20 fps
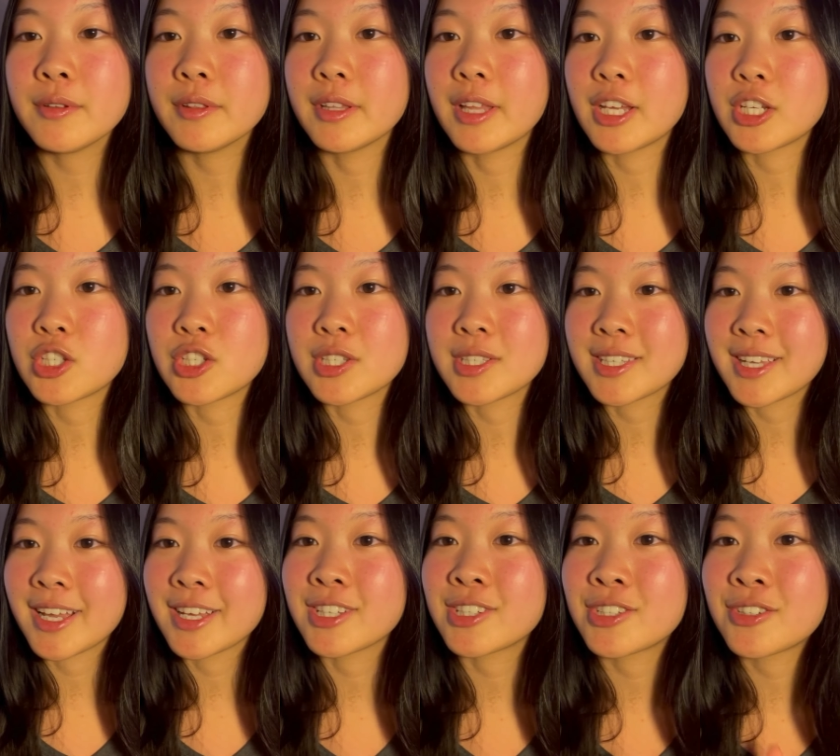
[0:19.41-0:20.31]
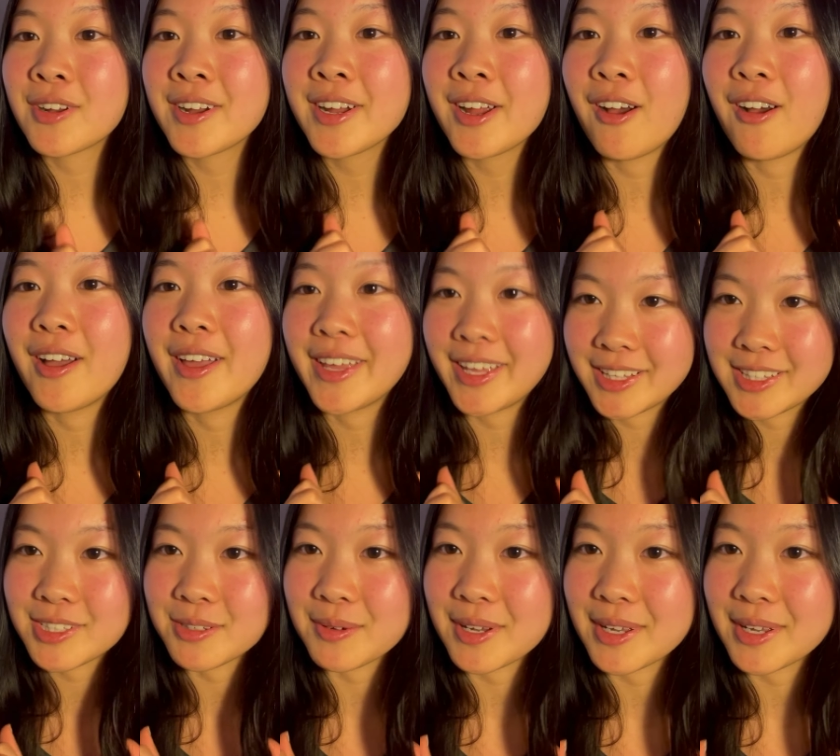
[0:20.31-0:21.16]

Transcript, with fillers: let's just get straight into